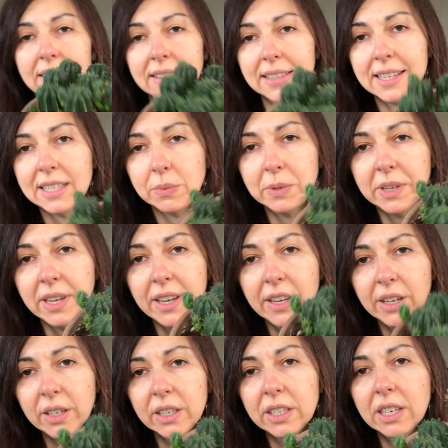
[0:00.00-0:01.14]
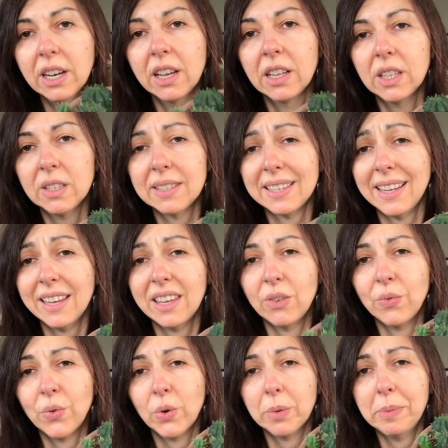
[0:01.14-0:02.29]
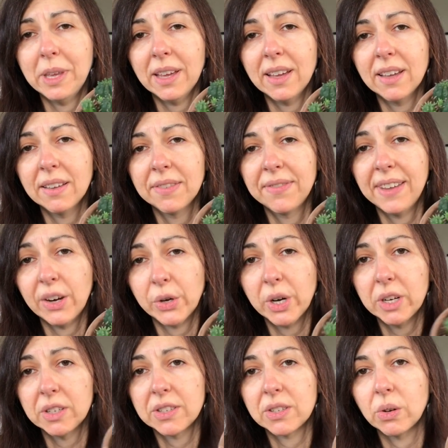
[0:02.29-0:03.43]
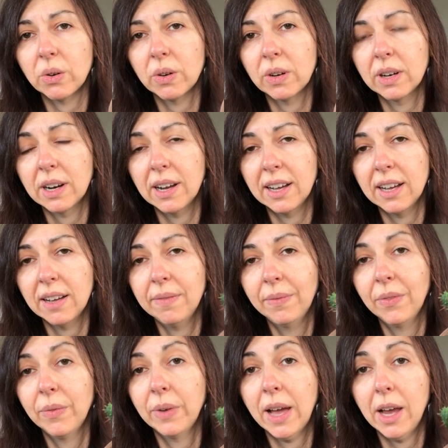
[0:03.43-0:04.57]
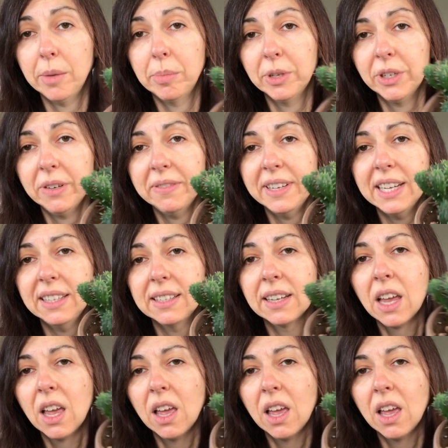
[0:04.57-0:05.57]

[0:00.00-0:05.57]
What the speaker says: This one here looks like Euphorbia ferox or a hybrid of it.